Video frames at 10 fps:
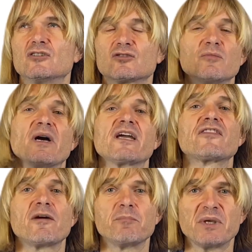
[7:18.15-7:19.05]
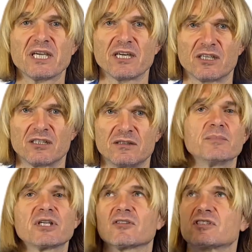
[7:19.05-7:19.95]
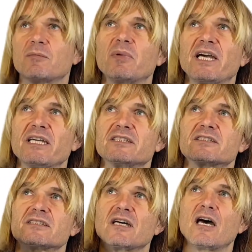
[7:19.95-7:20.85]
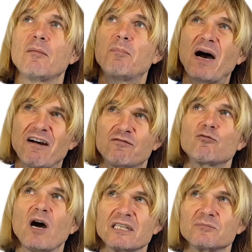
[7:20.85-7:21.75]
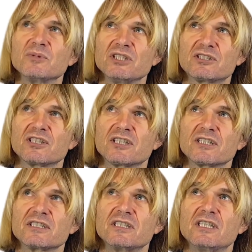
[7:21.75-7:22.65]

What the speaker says: to make them bigger because the blade above 1 meter